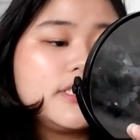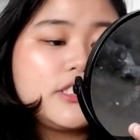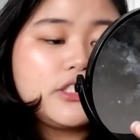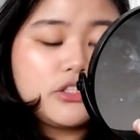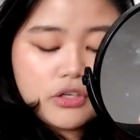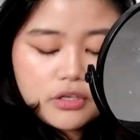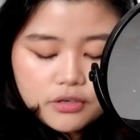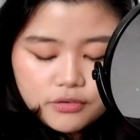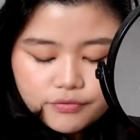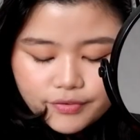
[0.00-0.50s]

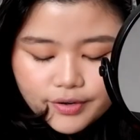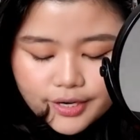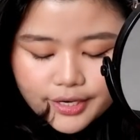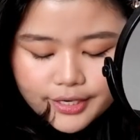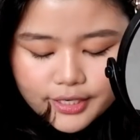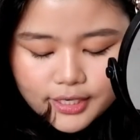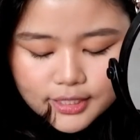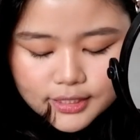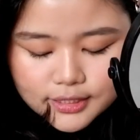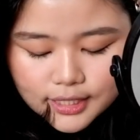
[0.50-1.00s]
In all
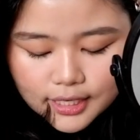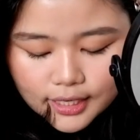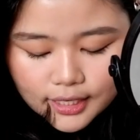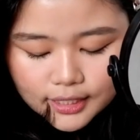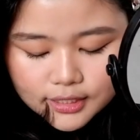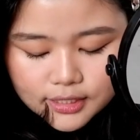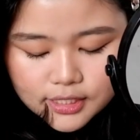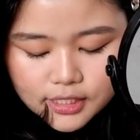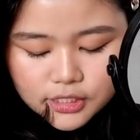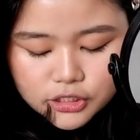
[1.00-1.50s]
fairness ha,
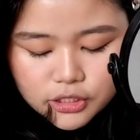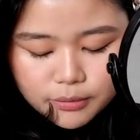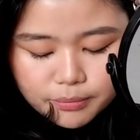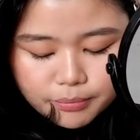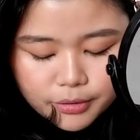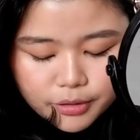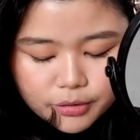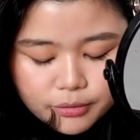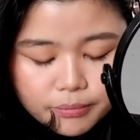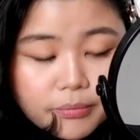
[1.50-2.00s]
hindi siya
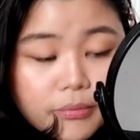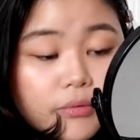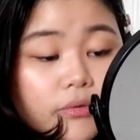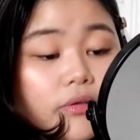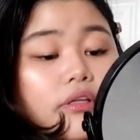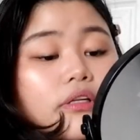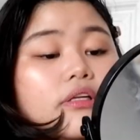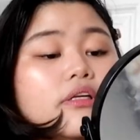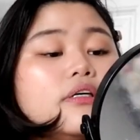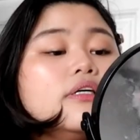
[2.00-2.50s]

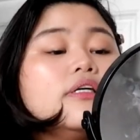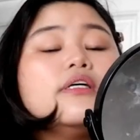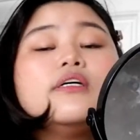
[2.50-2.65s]
purple.